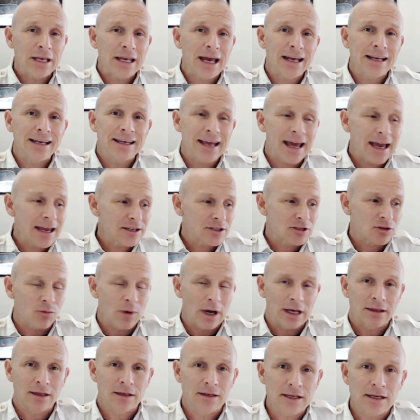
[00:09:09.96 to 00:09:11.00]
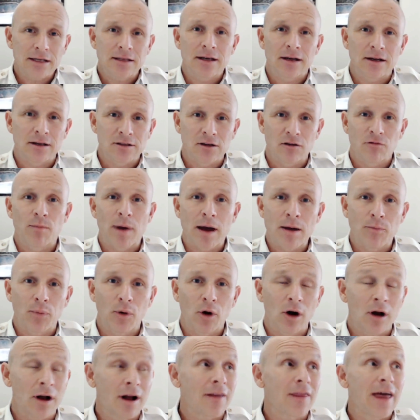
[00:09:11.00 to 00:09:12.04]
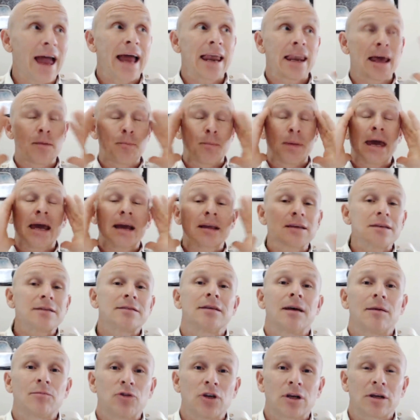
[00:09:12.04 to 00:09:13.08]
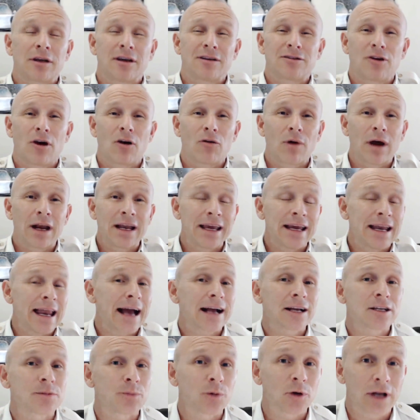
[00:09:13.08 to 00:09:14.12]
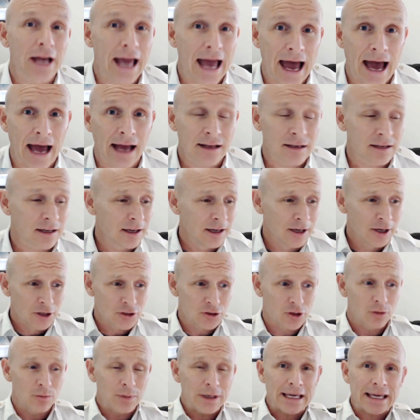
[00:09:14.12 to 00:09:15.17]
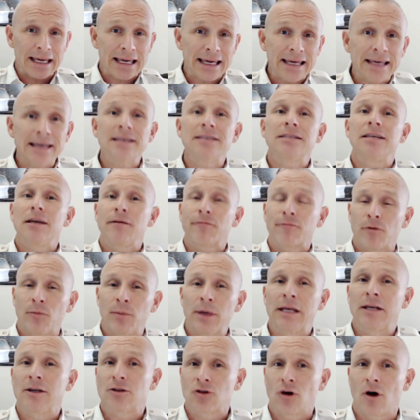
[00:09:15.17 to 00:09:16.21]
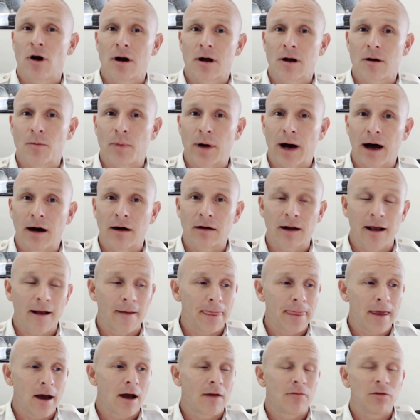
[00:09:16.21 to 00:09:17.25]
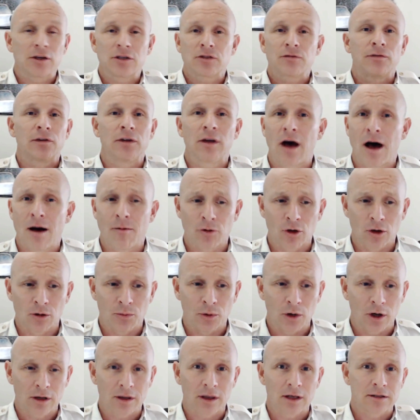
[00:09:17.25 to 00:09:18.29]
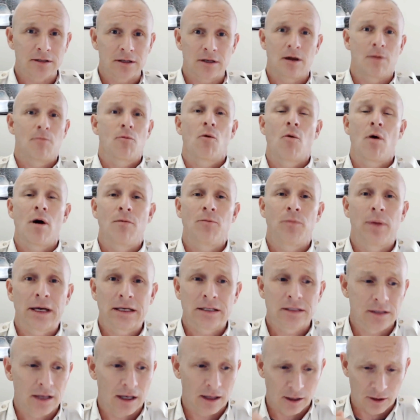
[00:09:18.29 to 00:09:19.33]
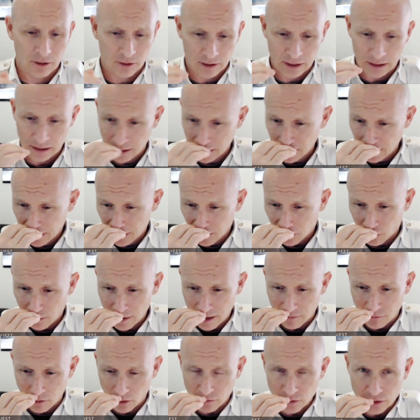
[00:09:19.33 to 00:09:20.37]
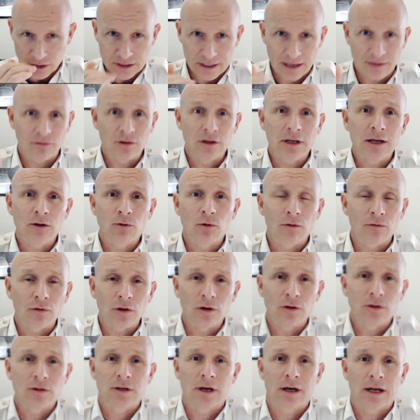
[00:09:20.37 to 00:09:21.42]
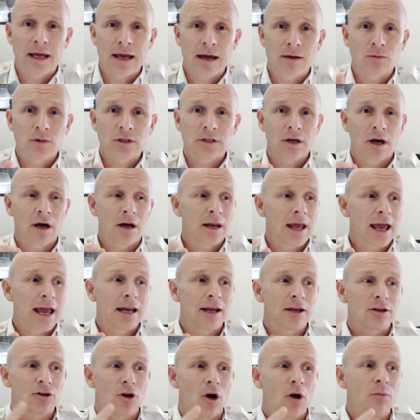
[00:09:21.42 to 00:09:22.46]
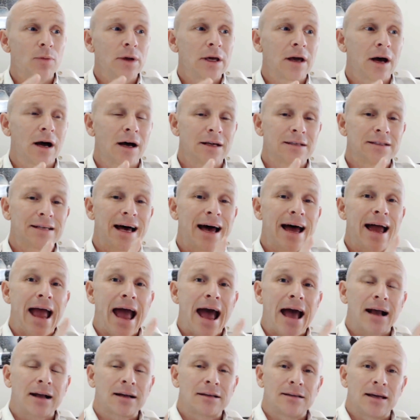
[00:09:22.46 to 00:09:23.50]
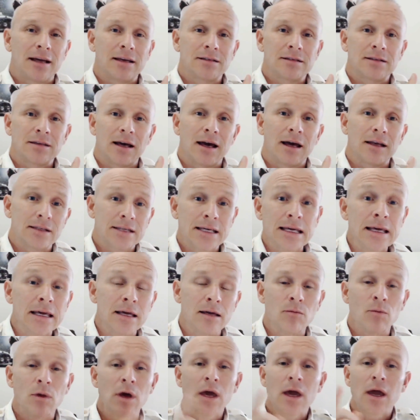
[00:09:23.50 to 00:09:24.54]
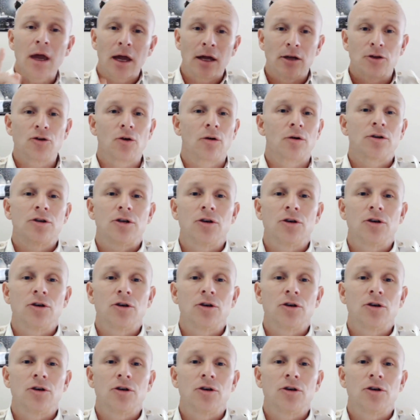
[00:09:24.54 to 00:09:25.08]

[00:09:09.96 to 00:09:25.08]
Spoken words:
90 days to write the details of my book, and I picked a subject I was already an expert at, so it'd be easy for me to talk about, and now I have this phenomenal book that's a #1 bestseller, and we have over 70 reviews on Amazon, and it's all because I accessed a team, and George,